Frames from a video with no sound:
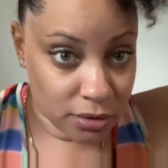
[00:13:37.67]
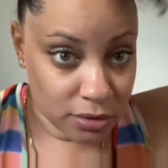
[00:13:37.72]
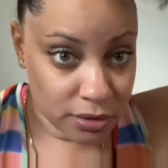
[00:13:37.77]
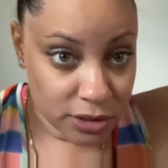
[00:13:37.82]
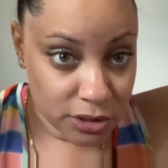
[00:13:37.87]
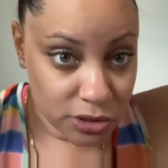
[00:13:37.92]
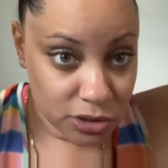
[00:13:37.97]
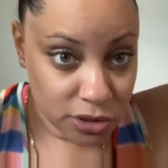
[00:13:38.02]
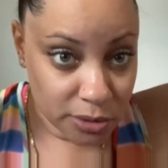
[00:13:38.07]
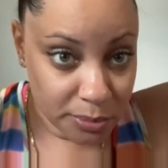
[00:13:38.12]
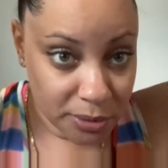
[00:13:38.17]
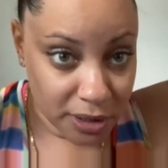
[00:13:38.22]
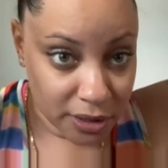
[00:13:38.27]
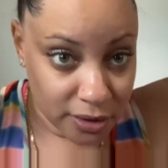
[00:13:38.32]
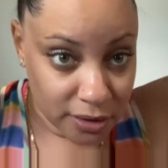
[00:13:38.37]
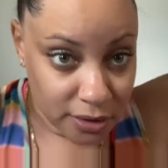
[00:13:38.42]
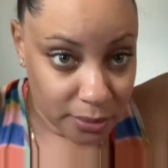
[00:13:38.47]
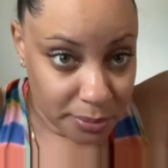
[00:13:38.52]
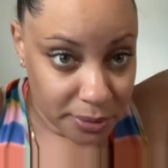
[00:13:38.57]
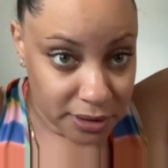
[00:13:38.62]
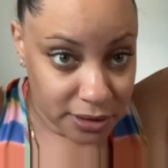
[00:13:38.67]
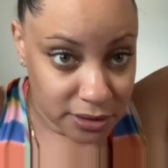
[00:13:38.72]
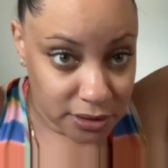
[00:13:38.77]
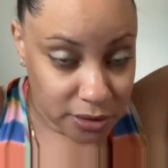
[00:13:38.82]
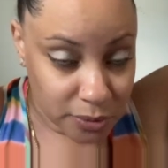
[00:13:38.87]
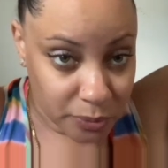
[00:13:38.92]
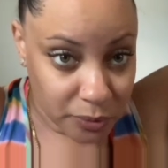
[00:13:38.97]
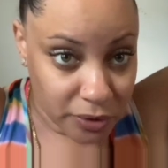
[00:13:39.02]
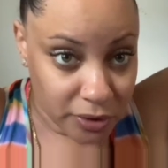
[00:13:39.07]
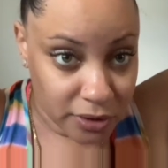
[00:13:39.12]
there should be another piece
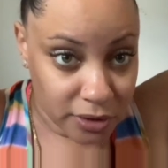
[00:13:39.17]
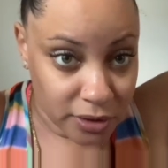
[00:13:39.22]
somewhere in